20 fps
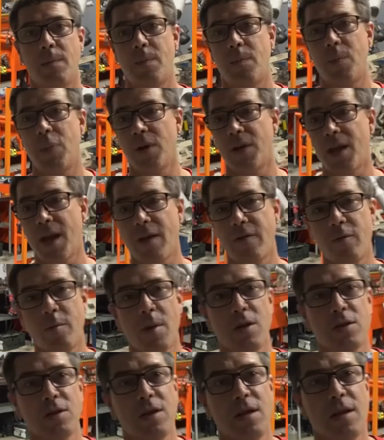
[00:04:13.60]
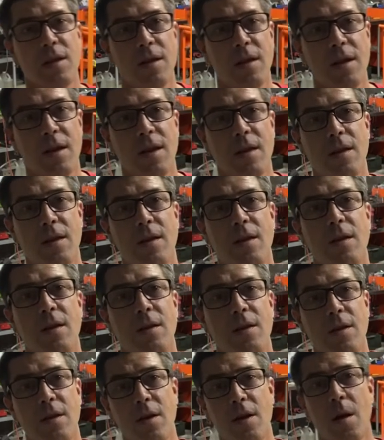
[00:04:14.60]
Put that information in
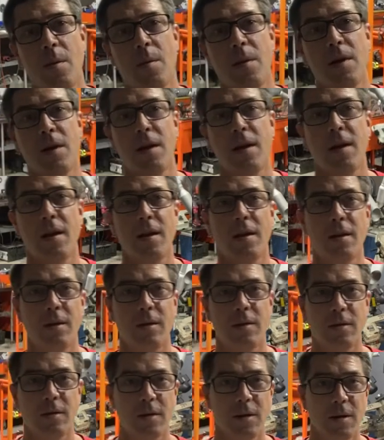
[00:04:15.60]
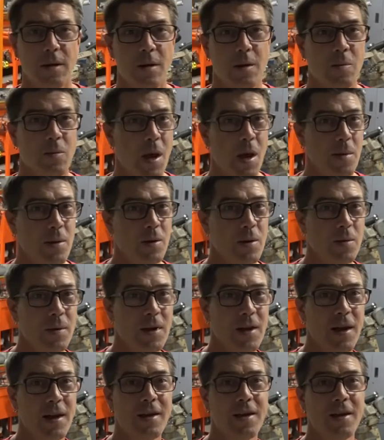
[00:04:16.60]
the comment, and maybe you'll be
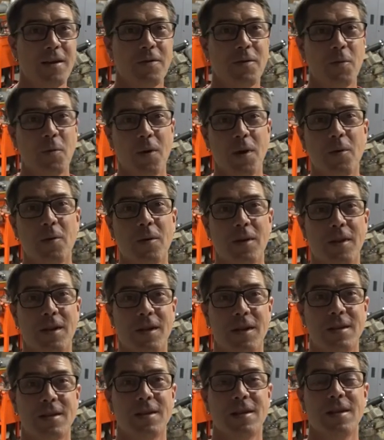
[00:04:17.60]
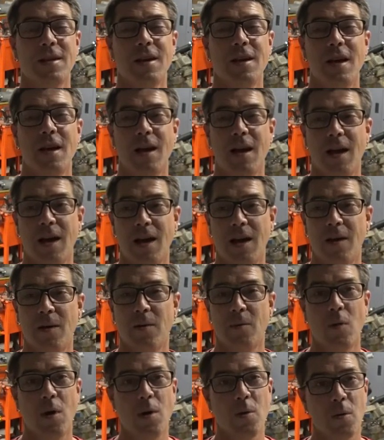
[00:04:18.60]
lucky enough to win one of these.
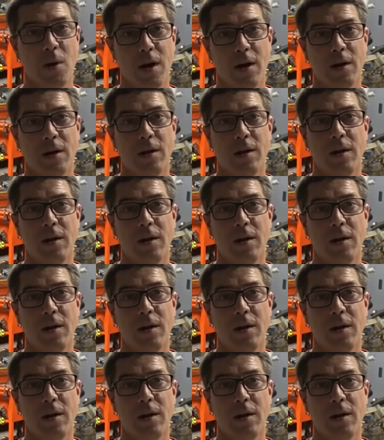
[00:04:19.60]
One winner.